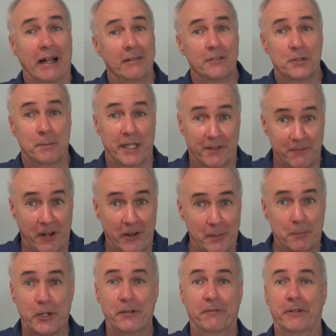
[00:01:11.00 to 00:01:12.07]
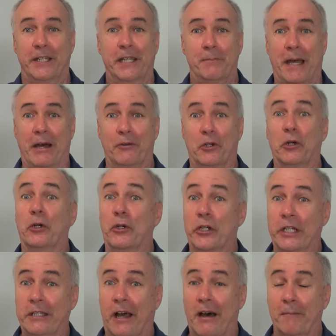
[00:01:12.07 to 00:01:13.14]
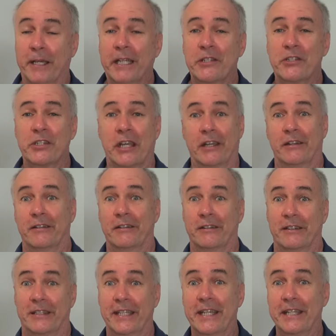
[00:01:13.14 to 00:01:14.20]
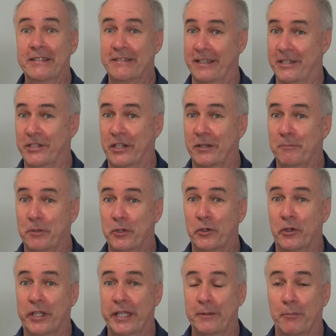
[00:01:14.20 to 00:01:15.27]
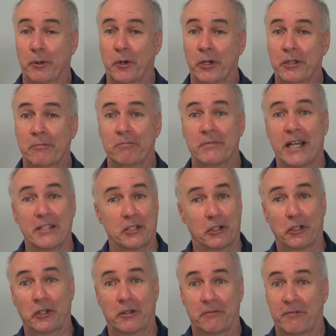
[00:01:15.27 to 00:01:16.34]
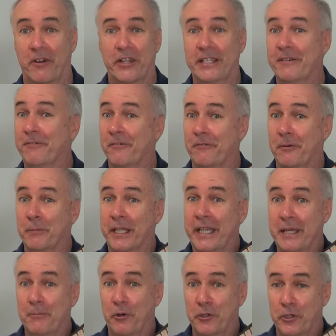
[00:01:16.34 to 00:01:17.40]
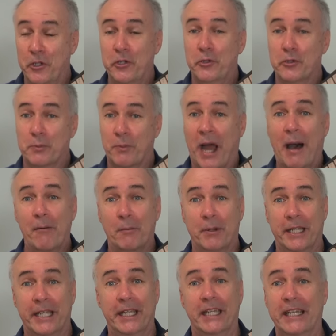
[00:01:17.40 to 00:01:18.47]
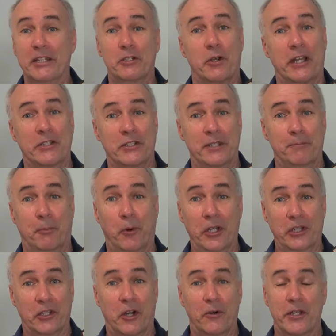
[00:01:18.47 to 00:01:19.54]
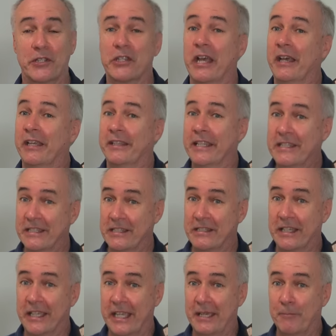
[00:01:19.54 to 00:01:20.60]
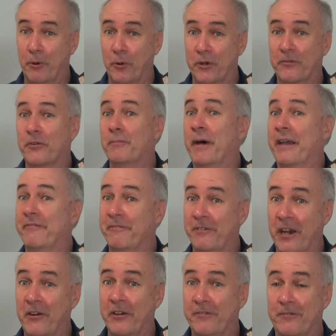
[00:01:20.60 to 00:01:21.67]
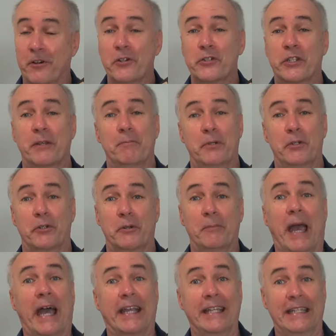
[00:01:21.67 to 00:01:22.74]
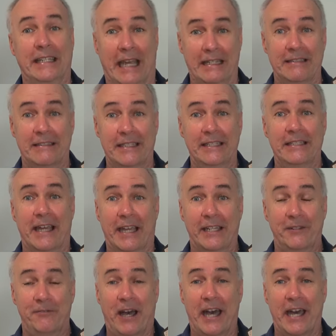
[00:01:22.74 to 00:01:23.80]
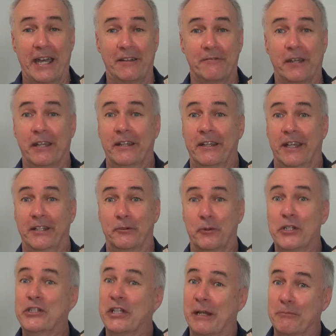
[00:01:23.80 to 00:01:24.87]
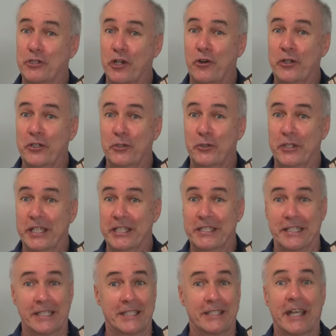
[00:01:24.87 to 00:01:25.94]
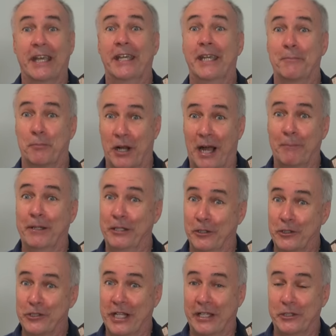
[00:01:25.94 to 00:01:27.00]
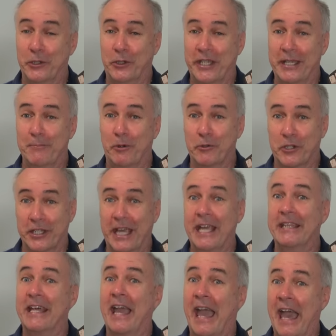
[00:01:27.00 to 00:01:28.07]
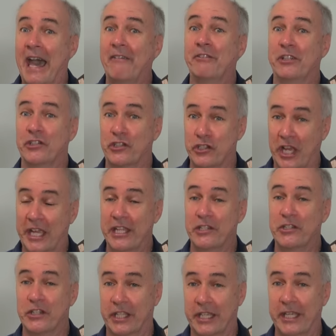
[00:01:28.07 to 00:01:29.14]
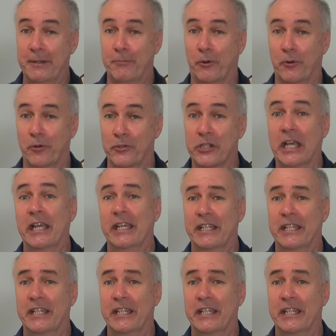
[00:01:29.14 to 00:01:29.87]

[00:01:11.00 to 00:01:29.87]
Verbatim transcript: I'll speak very briefly about ergonomics. This is a computer keyboard. Doesn't look very different from the keyboard you use probably. An interesting point though is this is the keyboard from my very first computer back in 1995. And the reason I'm showing you this is it probably looks like your keyboard today. They haven't changed the keyboards.